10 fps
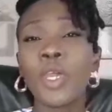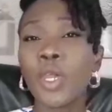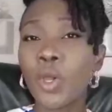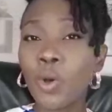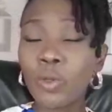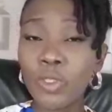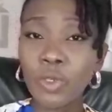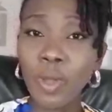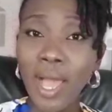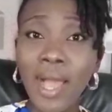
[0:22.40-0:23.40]
go
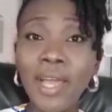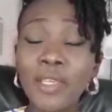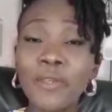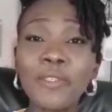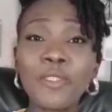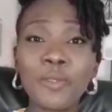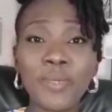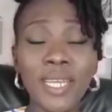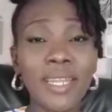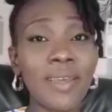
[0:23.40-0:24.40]
to our YouTube
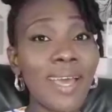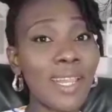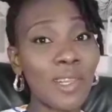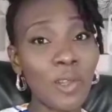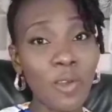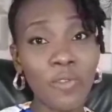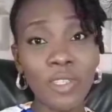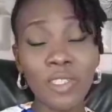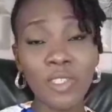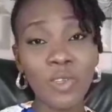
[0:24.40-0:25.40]
channel at
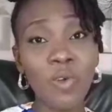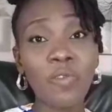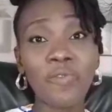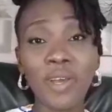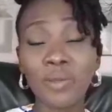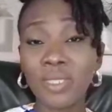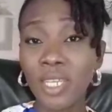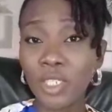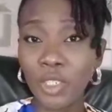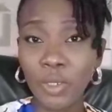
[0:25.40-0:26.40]

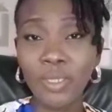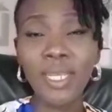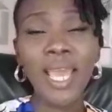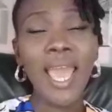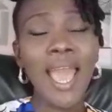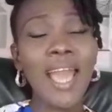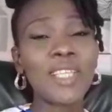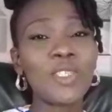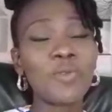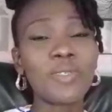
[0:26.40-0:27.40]
love_foundation
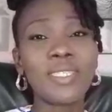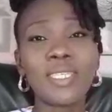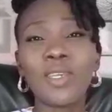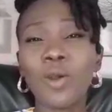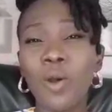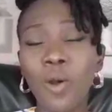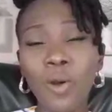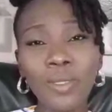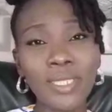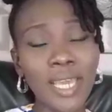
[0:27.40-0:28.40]
and you will see
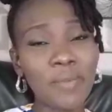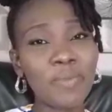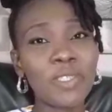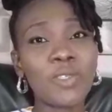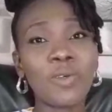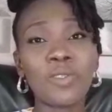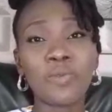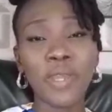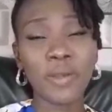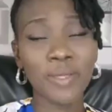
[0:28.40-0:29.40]
all the episodes
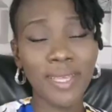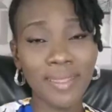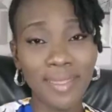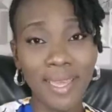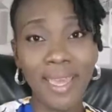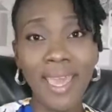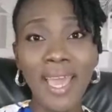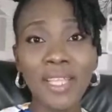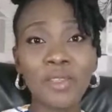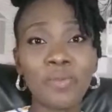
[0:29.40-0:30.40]
recorded there,
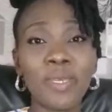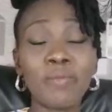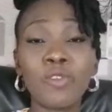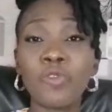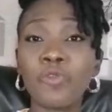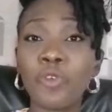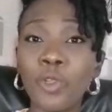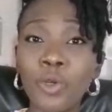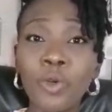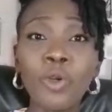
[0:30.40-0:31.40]
and you'll be able to
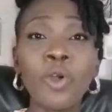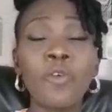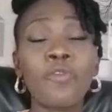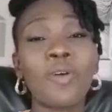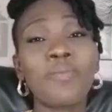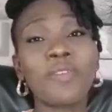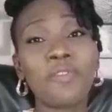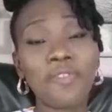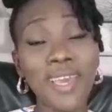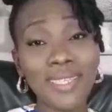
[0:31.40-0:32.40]
follow from the
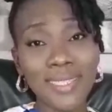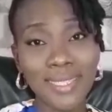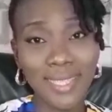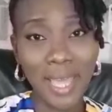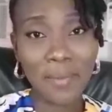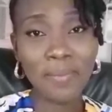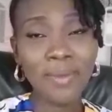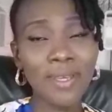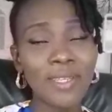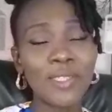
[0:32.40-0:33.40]
first step
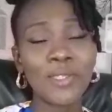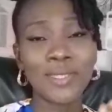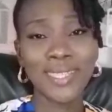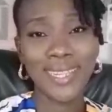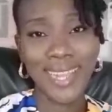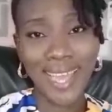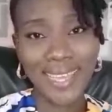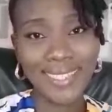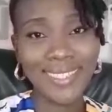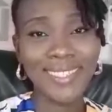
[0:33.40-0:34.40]
to the
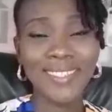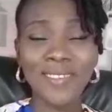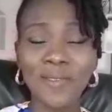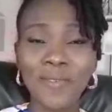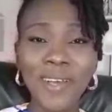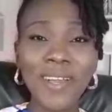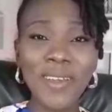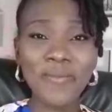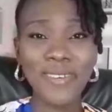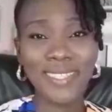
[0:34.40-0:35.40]
last.
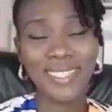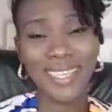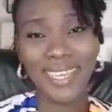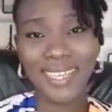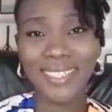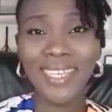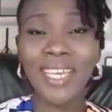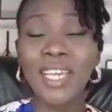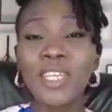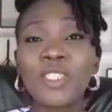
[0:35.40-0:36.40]
Welcome once again.
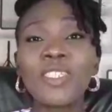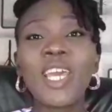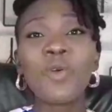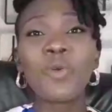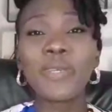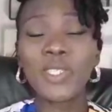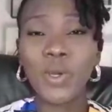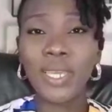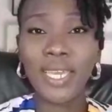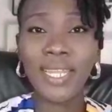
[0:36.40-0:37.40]
Today we'll be
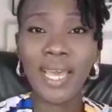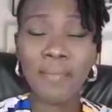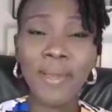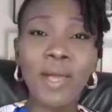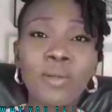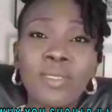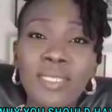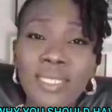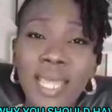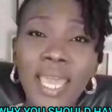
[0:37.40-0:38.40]
talking about
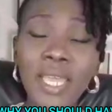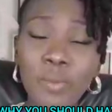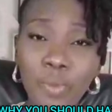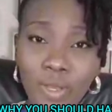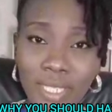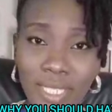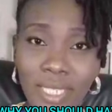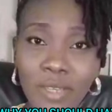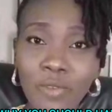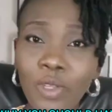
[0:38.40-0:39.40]
staying
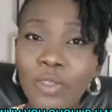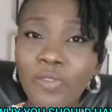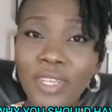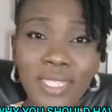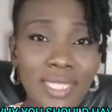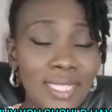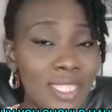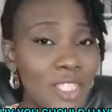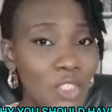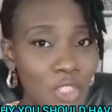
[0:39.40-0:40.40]
positive on the
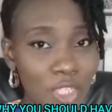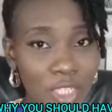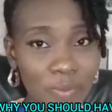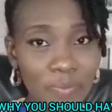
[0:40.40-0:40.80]
fertility journey.